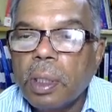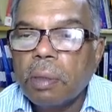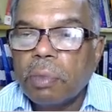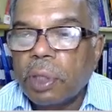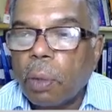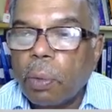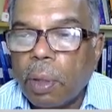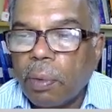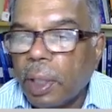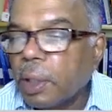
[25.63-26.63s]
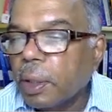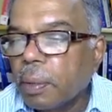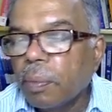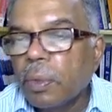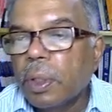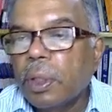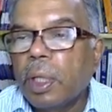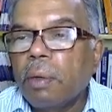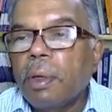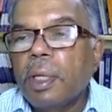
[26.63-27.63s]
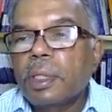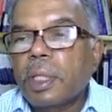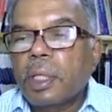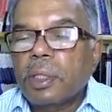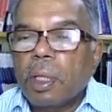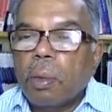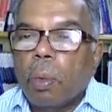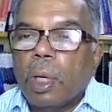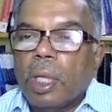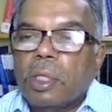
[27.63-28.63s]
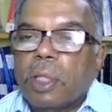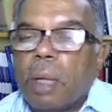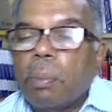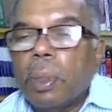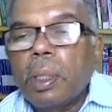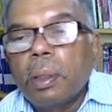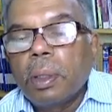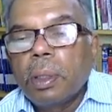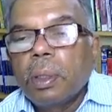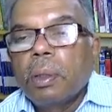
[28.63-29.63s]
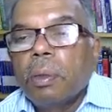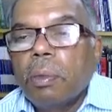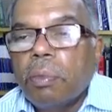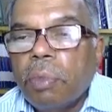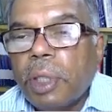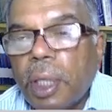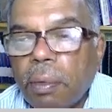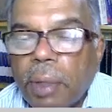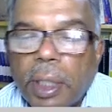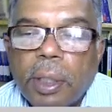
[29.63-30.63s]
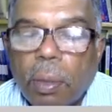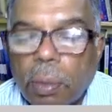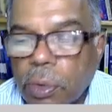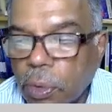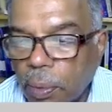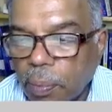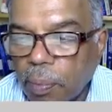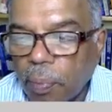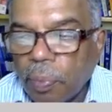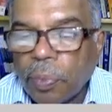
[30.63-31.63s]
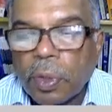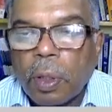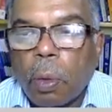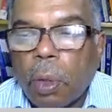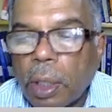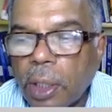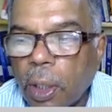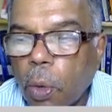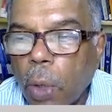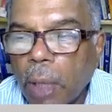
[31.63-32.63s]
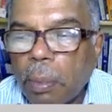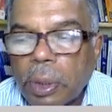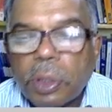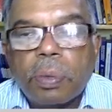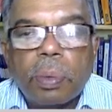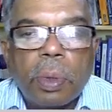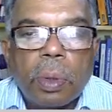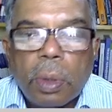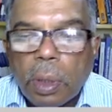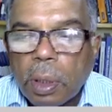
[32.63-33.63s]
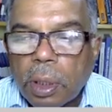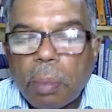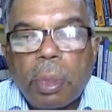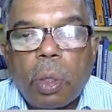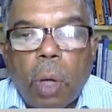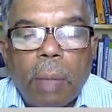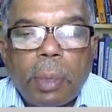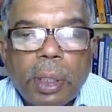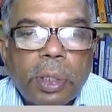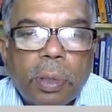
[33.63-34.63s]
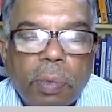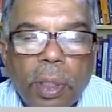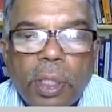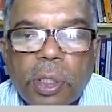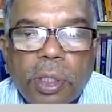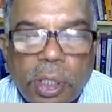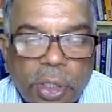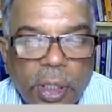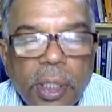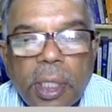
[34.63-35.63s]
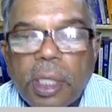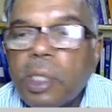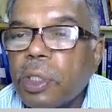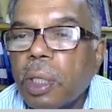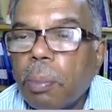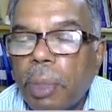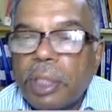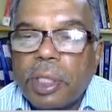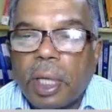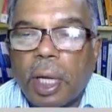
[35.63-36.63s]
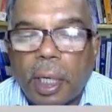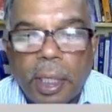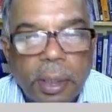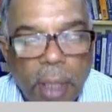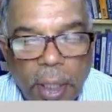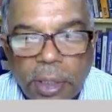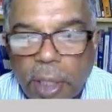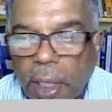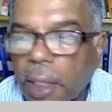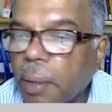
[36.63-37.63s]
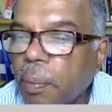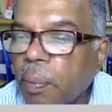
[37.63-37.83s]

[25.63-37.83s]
without dividend. Then we will discuss one example with the dividend also. What are all the requirements? The requirements for this session is a basic understanding